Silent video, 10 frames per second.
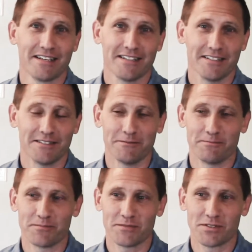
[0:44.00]

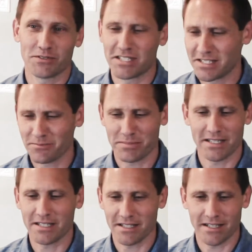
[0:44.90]
So teaching
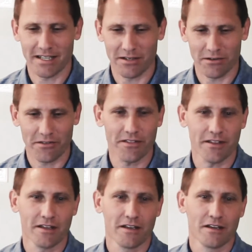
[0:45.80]
PE and health,
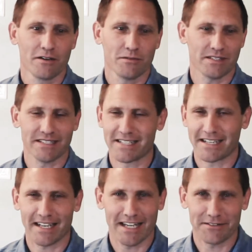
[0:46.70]
which is
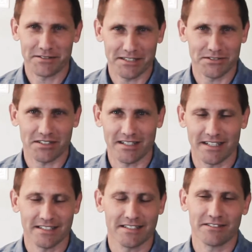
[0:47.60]
like a life skills
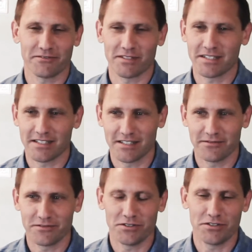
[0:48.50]
class. I really
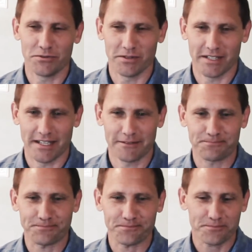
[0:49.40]
love doing that.
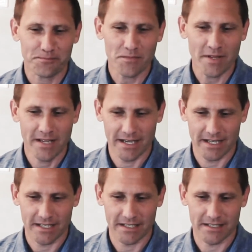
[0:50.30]

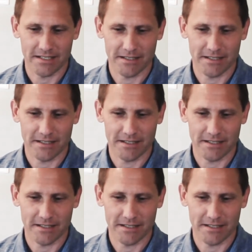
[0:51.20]
And